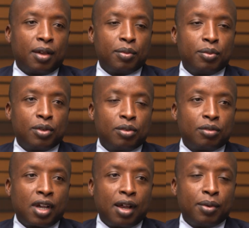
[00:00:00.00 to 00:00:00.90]
I'm able
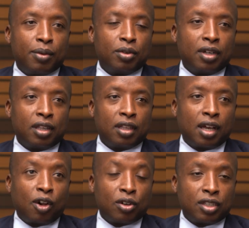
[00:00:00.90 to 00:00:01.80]
to come up with a
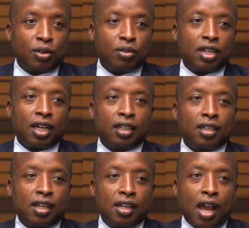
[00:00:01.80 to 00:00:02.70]
course outline.
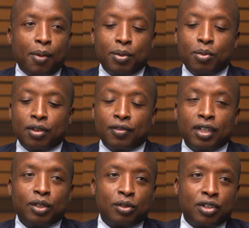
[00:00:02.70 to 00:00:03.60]
I'm able
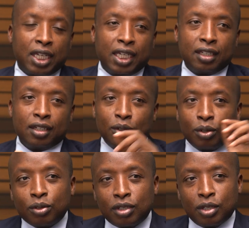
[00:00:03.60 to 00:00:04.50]
even to train. So
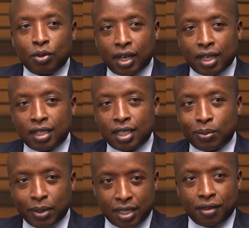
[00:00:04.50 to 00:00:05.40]
you see, you're getting
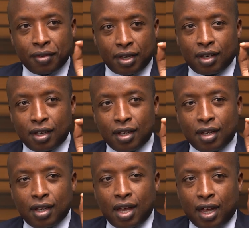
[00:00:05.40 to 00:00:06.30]
specific.
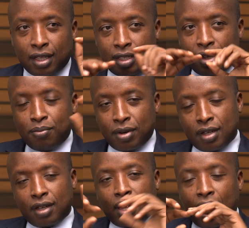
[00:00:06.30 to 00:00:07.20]
And
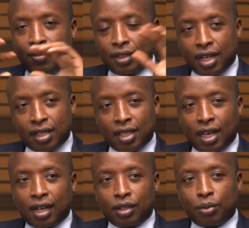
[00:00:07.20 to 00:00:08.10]
simply having that in the
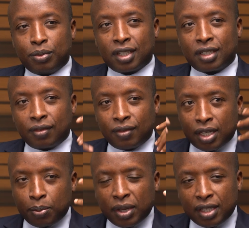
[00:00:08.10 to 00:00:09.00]
career objective,
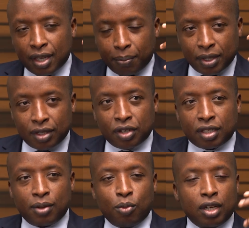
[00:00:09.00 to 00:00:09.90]
it paints a picture.
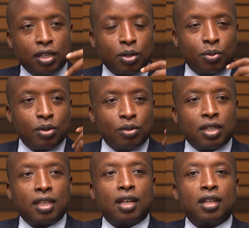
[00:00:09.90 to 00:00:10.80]
Someone is able to
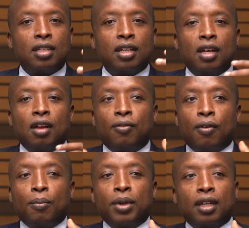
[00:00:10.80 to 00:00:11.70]
see that.
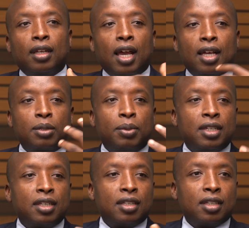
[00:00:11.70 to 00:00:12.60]
For Mary, her
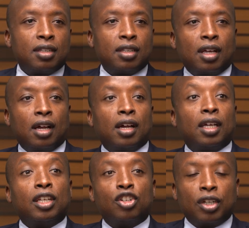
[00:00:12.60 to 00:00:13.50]
expertise is
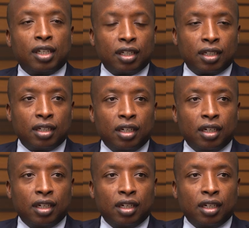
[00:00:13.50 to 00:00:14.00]
in training.